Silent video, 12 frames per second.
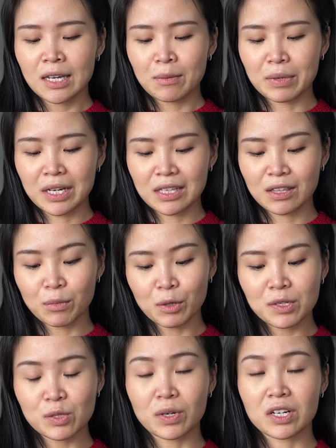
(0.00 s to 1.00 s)
But the
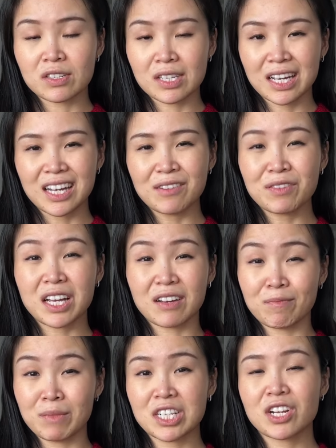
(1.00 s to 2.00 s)
Moby sweater is kind of like a
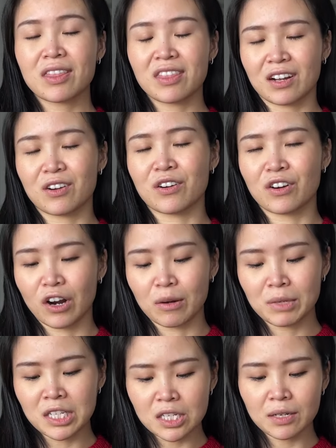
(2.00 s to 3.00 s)
much thicker
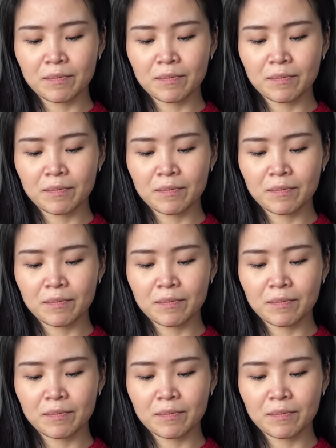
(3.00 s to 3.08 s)
garment.